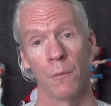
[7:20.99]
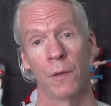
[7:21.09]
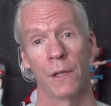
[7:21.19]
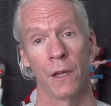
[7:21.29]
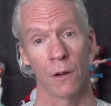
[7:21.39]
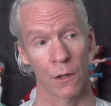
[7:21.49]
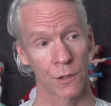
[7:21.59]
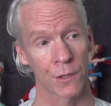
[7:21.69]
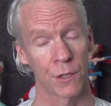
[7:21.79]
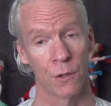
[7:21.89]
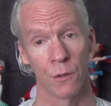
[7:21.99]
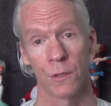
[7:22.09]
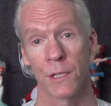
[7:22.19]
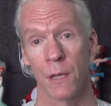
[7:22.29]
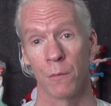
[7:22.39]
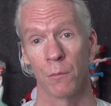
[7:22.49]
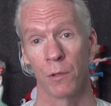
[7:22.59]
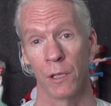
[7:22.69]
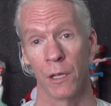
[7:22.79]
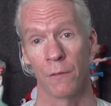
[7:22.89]
But they also seem to
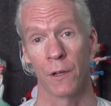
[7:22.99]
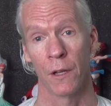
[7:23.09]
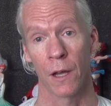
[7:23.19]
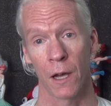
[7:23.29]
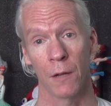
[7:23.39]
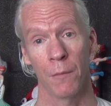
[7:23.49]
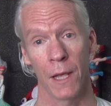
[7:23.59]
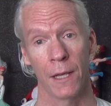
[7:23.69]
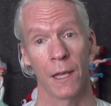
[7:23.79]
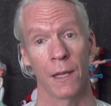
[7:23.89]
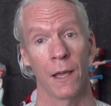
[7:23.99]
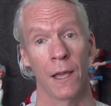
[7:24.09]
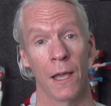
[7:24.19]
believe in not making